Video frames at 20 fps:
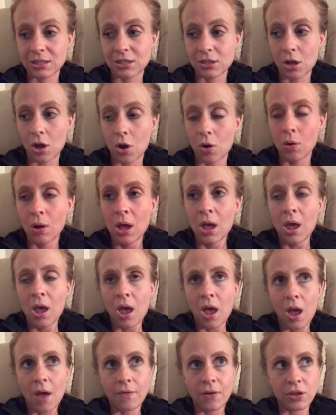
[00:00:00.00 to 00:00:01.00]
So
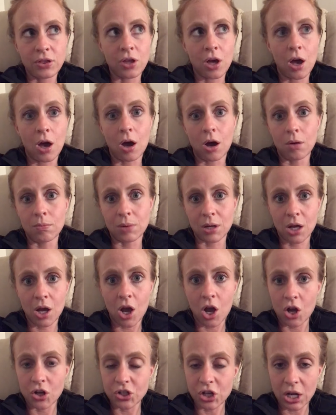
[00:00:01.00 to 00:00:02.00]
if I thought, oh my
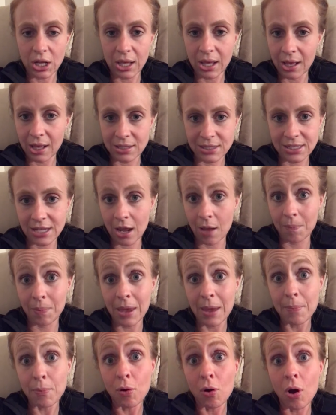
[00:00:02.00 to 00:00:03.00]
gosh, I can't stand
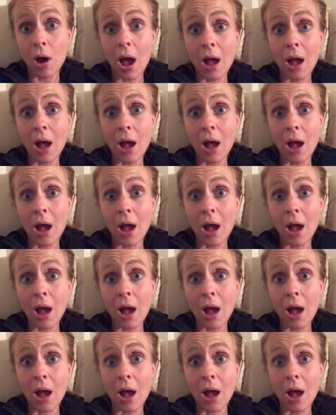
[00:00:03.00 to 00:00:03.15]
people,